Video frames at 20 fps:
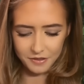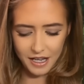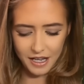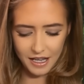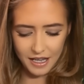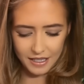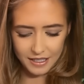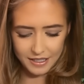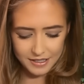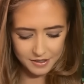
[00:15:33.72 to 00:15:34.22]

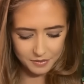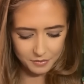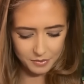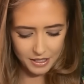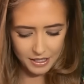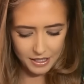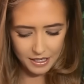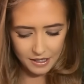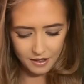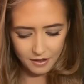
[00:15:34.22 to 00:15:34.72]
Right,
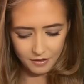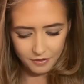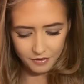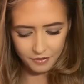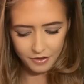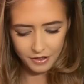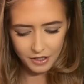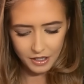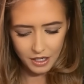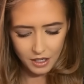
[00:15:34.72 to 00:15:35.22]
we have
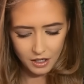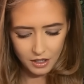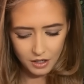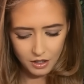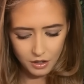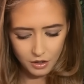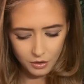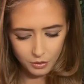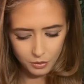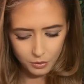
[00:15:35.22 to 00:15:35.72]

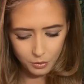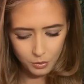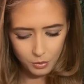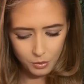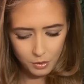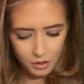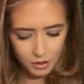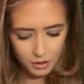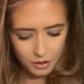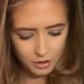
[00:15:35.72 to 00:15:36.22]

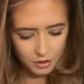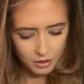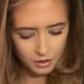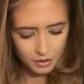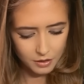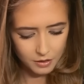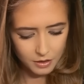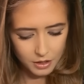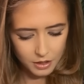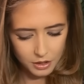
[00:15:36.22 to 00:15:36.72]
O,
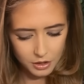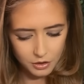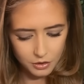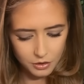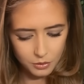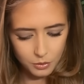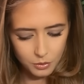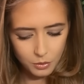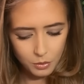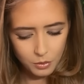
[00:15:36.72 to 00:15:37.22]

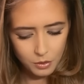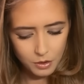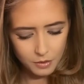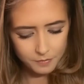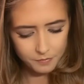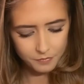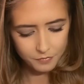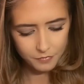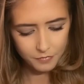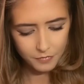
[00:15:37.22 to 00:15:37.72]
U,
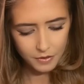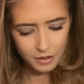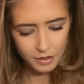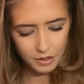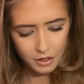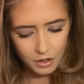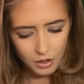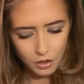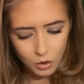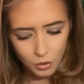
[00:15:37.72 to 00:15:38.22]

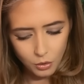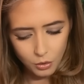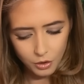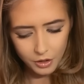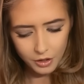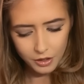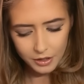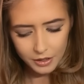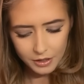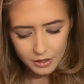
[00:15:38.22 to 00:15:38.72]

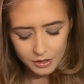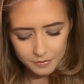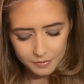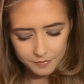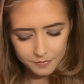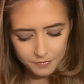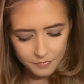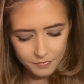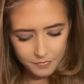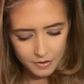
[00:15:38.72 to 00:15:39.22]
or
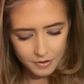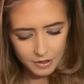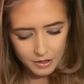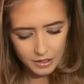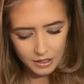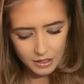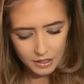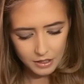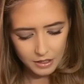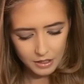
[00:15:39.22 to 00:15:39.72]

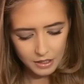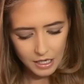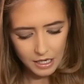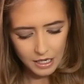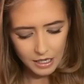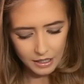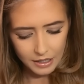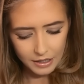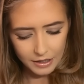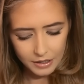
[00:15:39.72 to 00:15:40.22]

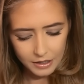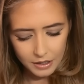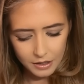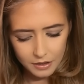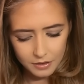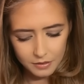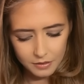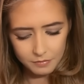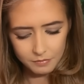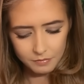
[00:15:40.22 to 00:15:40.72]
I,